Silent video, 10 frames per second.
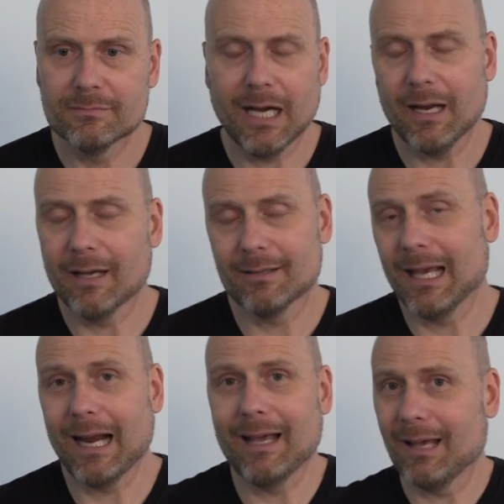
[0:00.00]
I
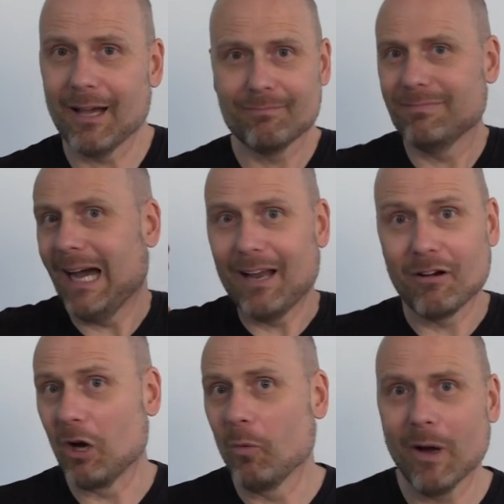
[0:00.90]
don't
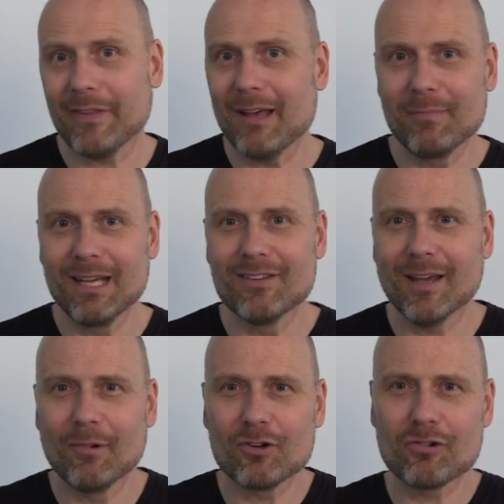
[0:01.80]
know what that means.
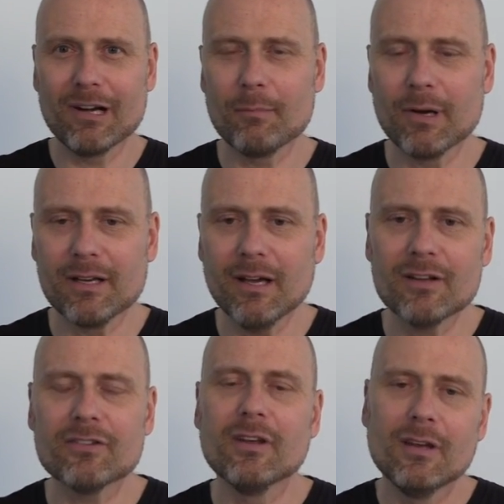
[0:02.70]
I'm not sure anybody
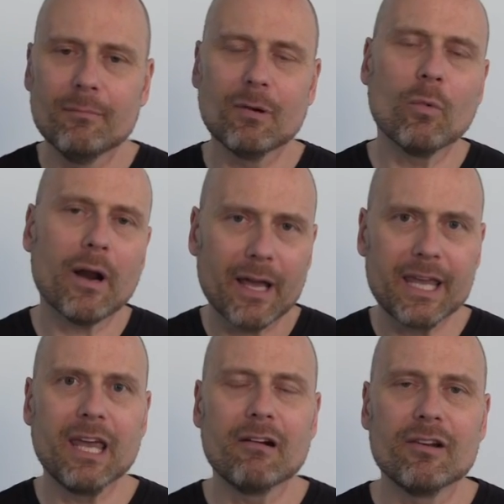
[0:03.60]
does, but what I
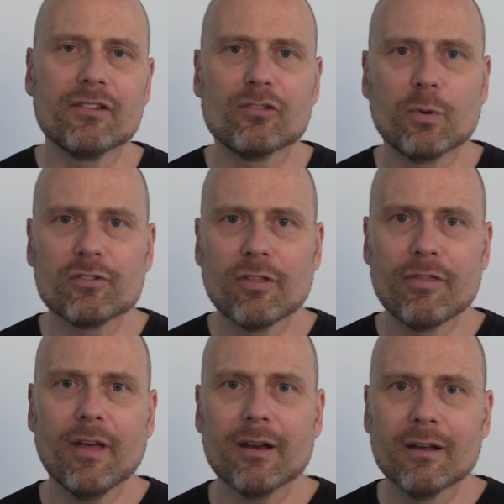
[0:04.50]
hear is a swish and
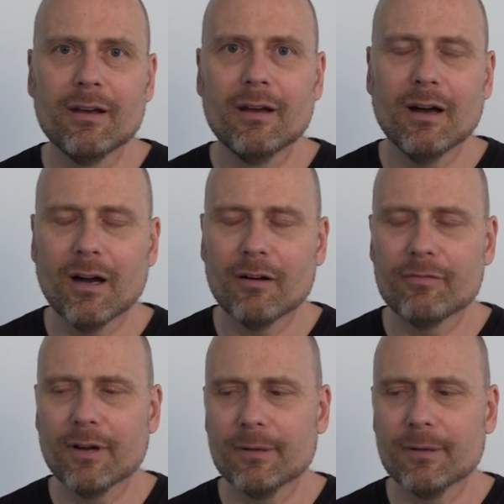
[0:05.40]
thud of